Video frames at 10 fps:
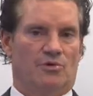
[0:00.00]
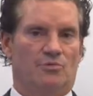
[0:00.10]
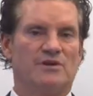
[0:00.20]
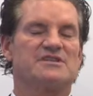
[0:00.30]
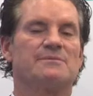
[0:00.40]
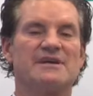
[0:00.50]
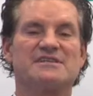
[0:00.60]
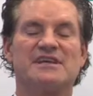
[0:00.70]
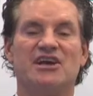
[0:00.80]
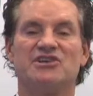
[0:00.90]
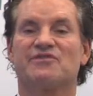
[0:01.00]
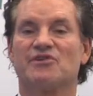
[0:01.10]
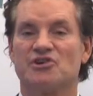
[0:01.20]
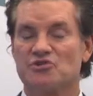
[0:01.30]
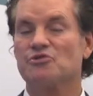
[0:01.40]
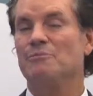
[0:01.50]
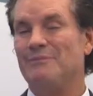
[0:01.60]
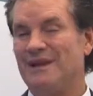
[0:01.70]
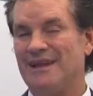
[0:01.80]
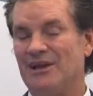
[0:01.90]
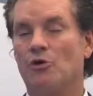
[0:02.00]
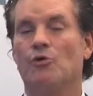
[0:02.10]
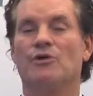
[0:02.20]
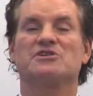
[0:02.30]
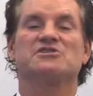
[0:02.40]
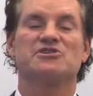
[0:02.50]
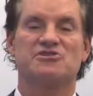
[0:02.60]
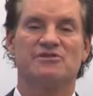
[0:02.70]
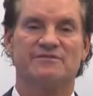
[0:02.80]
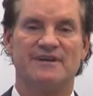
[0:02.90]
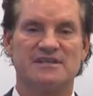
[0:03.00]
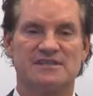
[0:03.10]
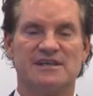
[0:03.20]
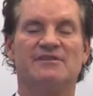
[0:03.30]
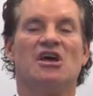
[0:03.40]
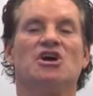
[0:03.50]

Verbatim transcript: what's the best age for a true mini or excisional facelift?